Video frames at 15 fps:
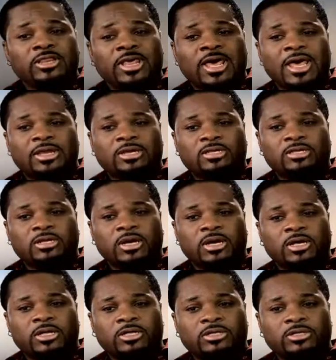that,
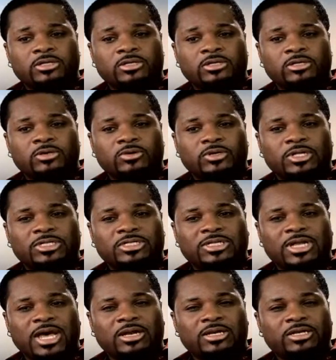uh, you know, it's
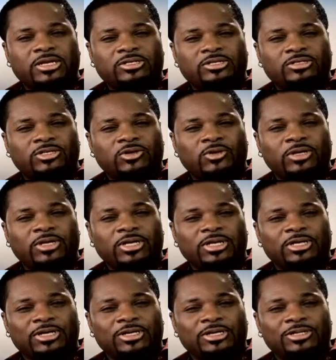not necessarily a,
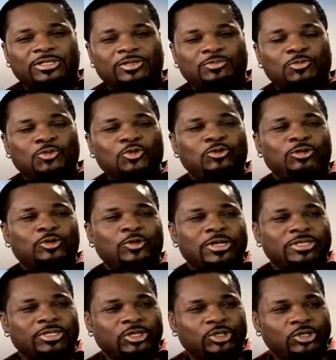a smooth
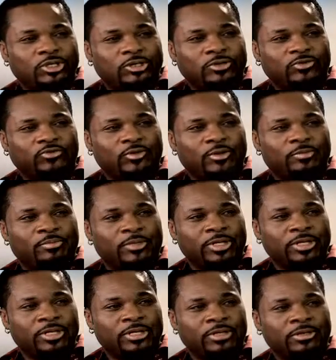transition from
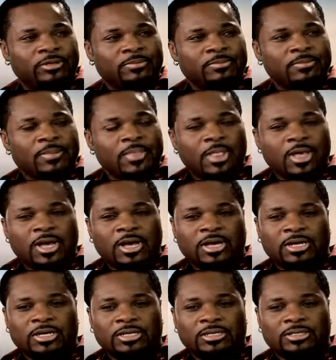being,
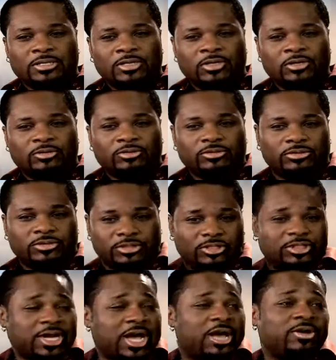uh, you know,
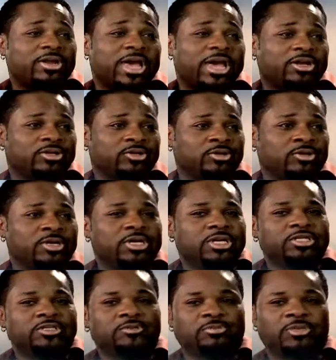child actor
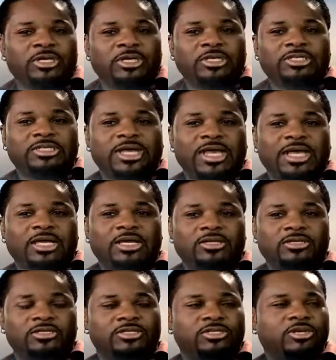to being
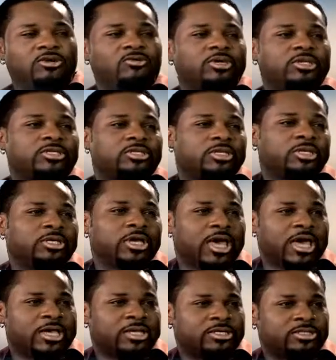taken seriously
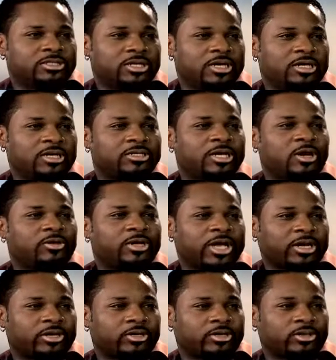as an adult
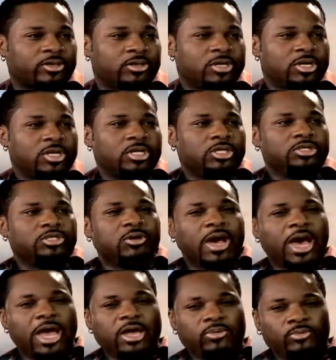actor.
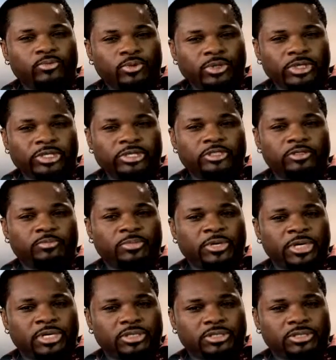So I really
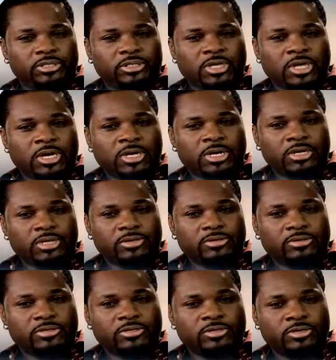spent, uh,
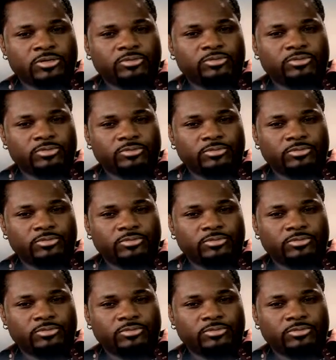you know,